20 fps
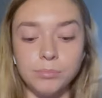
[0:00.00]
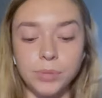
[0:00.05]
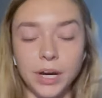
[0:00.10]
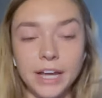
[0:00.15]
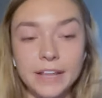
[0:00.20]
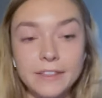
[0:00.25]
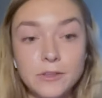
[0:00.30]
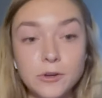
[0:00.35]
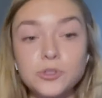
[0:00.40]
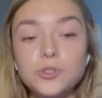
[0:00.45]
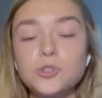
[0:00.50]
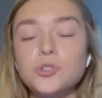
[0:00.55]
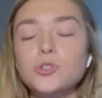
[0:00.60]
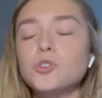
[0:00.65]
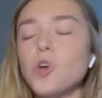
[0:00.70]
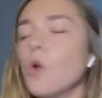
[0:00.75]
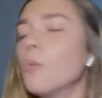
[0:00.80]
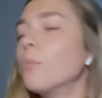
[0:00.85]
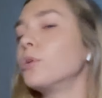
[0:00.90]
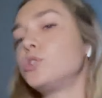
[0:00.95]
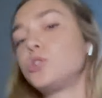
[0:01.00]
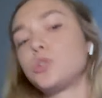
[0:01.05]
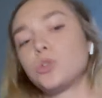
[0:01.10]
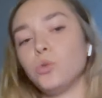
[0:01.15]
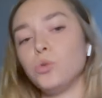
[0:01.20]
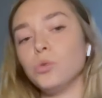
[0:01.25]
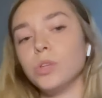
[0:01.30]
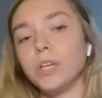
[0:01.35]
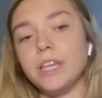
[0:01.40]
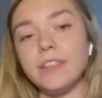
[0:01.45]
but there's so much
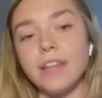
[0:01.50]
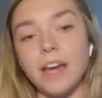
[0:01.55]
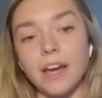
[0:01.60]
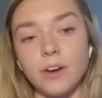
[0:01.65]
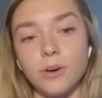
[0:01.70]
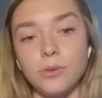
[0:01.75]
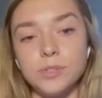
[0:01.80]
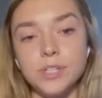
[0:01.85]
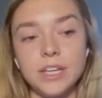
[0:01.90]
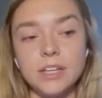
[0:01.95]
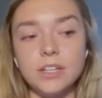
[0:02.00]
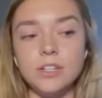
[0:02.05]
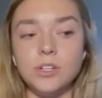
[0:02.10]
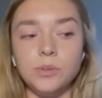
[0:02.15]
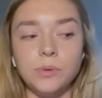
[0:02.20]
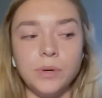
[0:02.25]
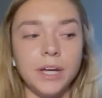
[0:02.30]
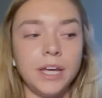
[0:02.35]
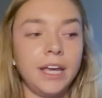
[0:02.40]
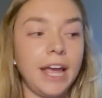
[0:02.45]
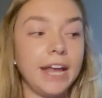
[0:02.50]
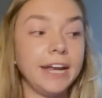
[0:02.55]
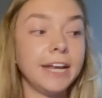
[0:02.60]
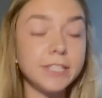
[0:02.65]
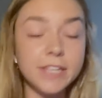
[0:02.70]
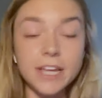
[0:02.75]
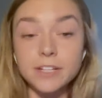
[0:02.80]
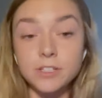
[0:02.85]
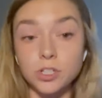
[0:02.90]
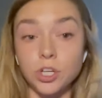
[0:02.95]
schooling that goes into it. And
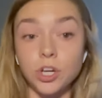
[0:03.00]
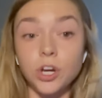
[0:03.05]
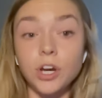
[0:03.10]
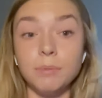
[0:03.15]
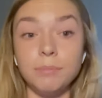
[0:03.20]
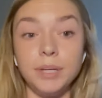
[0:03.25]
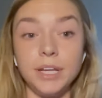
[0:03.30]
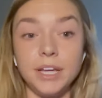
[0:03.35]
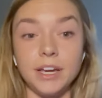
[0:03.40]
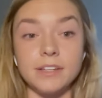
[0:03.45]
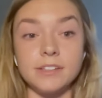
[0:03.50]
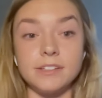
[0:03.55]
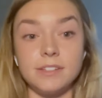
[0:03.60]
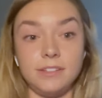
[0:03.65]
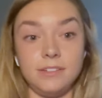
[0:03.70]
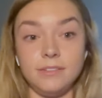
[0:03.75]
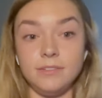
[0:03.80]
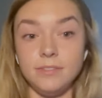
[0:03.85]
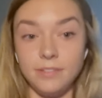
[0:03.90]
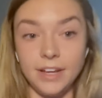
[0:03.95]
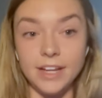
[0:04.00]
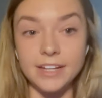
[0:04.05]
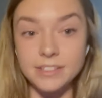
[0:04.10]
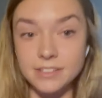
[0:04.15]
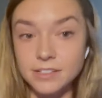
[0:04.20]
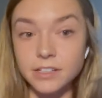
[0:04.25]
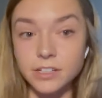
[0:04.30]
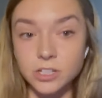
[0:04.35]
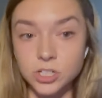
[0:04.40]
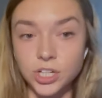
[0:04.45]
it's it's good because
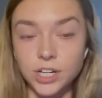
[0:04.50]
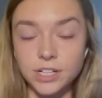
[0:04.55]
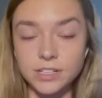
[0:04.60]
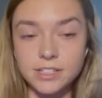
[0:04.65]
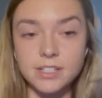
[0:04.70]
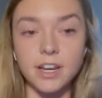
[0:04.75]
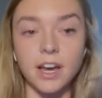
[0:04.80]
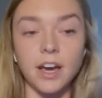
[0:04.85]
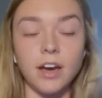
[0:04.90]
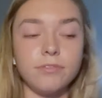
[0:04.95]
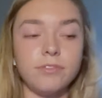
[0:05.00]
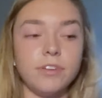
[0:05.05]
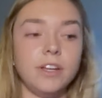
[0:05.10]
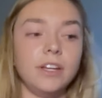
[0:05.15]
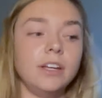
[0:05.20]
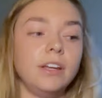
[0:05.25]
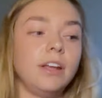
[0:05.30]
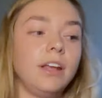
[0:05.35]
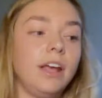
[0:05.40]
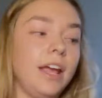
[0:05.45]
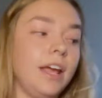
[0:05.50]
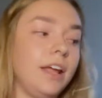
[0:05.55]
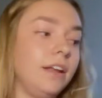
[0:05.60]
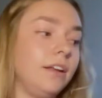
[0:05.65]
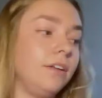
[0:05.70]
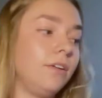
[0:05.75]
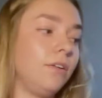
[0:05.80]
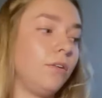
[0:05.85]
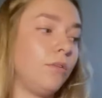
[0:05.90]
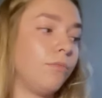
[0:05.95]
it's legit stuff, and
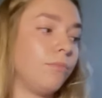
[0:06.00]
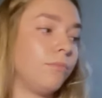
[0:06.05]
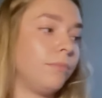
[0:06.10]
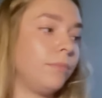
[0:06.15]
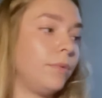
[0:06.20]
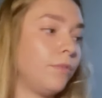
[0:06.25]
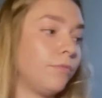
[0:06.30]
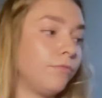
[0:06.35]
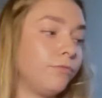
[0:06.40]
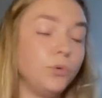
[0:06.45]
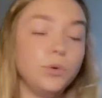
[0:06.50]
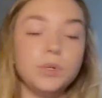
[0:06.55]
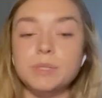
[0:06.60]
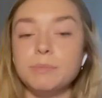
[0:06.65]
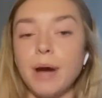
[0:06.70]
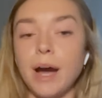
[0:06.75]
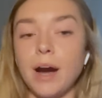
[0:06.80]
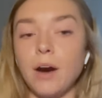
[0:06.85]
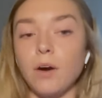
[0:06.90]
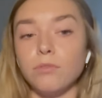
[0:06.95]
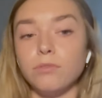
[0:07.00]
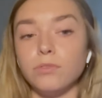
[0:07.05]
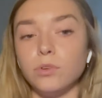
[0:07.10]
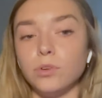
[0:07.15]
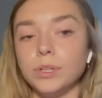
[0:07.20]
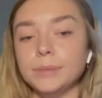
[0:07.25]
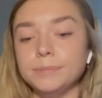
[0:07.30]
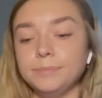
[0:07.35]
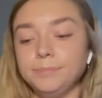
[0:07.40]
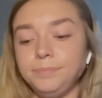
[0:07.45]
and food is powerful
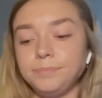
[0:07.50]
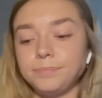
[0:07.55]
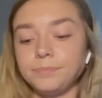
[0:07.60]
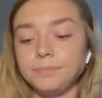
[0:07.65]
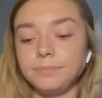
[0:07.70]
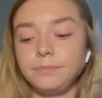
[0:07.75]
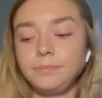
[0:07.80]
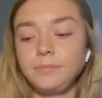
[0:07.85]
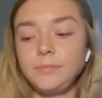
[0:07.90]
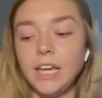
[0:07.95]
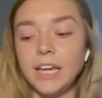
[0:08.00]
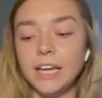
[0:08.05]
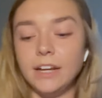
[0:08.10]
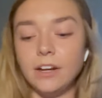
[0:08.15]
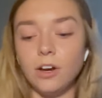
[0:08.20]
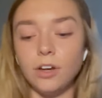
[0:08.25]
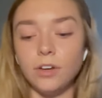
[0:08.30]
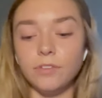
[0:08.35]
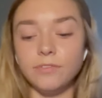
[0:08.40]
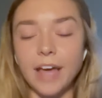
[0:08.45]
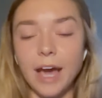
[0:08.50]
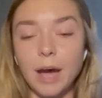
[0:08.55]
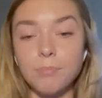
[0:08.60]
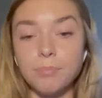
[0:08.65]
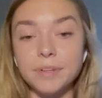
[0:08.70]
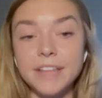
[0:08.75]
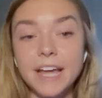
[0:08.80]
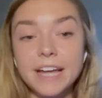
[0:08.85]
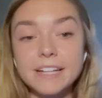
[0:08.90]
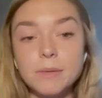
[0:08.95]
and and all of that.
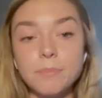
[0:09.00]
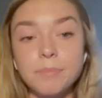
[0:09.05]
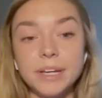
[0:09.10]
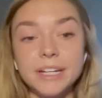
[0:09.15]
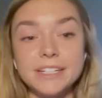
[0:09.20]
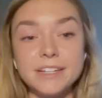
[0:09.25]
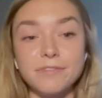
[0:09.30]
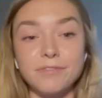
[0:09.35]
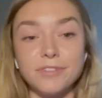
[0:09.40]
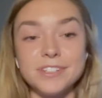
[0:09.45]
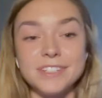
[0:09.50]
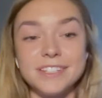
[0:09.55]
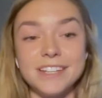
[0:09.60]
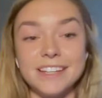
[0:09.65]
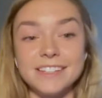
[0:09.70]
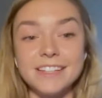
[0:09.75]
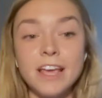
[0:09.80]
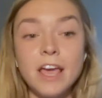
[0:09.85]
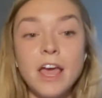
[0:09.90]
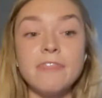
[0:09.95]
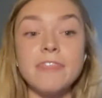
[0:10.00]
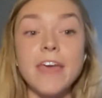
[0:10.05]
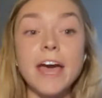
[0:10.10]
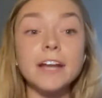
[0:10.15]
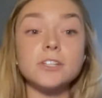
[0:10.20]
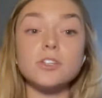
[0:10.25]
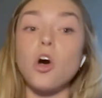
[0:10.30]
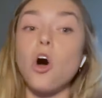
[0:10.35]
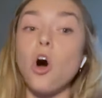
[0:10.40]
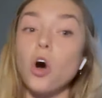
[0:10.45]
But that's a big difference, is that
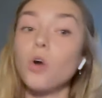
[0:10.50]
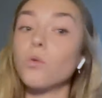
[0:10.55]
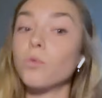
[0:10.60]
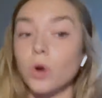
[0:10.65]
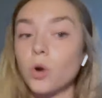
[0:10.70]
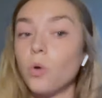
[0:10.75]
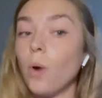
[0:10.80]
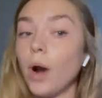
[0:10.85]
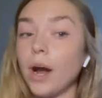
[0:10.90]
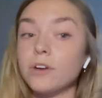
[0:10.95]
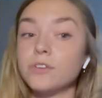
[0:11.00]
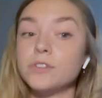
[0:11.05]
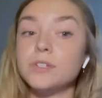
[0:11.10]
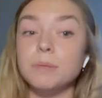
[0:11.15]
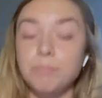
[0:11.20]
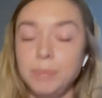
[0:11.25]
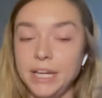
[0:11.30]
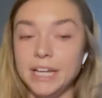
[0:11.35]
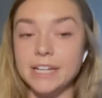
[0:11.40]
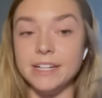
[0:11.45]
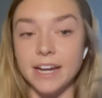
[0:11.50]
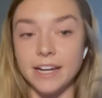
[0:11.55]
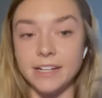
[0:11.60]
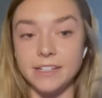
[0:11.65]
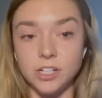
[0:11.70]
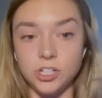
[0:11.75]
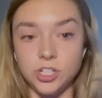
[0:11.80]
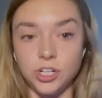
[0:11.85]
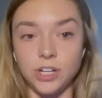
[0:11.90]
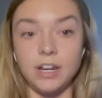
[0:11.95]
is all required to be a
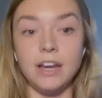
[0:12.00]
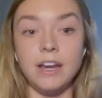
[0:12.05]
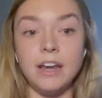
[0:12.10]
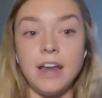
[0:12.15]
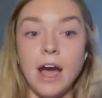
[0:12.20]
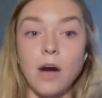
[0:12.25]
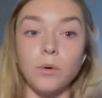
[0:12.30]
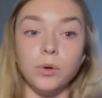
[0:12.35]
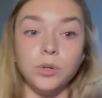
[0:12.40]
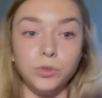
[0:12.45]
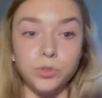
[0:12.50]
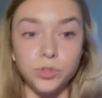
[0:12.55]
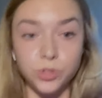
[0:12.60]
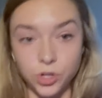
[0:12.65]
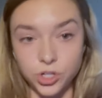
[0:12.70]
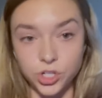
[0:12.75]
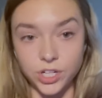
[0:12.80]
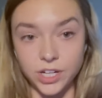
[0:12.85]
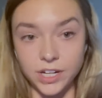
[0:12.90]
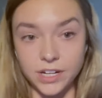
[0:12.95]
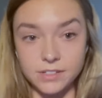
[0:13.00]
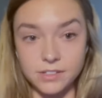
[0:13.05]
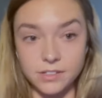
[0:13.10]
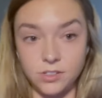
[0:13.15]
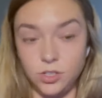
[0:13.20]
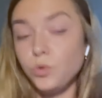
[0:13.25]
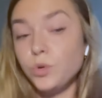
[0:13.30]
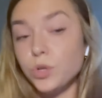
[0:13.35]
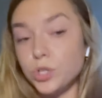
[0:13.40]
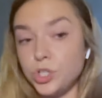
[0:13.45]
dietitian. And now a nutritionist,
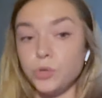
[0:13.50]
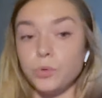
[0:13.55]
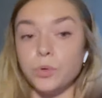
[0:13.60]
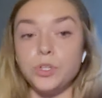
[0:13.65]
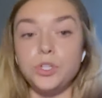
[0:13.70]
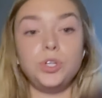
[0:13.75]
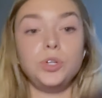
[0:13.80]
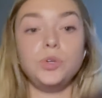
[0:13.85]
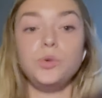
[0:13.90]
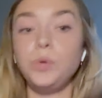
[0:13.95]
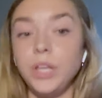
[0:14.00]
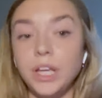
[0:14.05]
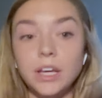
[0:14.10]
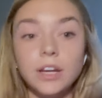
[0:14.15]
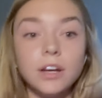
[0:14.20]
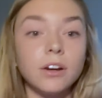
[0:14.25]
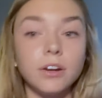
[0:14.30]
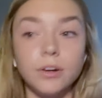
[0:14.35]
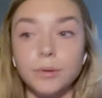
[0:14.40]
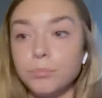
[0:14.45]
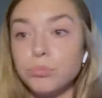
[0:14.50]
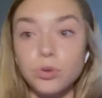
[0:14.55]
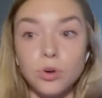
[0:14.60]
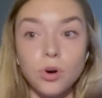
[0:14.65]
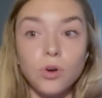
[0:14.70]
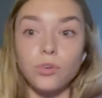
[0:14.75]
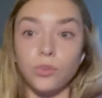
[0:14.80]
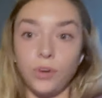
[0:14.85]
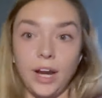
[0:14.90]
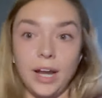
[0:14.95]
you could do a two-year
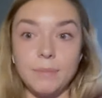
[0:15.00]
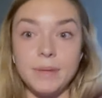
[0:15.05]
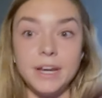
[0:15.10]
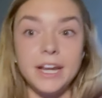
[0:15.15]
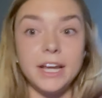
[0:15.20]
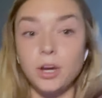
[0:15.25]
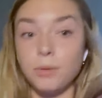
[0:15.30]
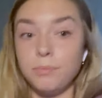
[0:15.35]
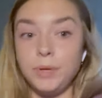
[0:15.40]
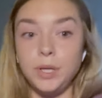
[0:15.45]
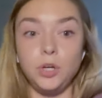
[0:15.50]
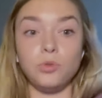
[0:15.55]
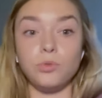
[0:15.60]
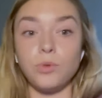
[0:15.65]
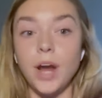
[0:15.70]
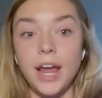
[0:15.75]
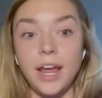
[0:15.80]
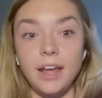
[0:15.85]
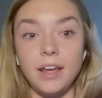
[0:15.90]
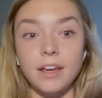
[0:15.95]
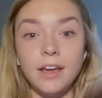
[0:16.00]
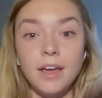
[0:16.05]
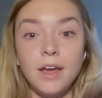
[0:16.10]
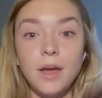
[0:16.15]
program and it could be great.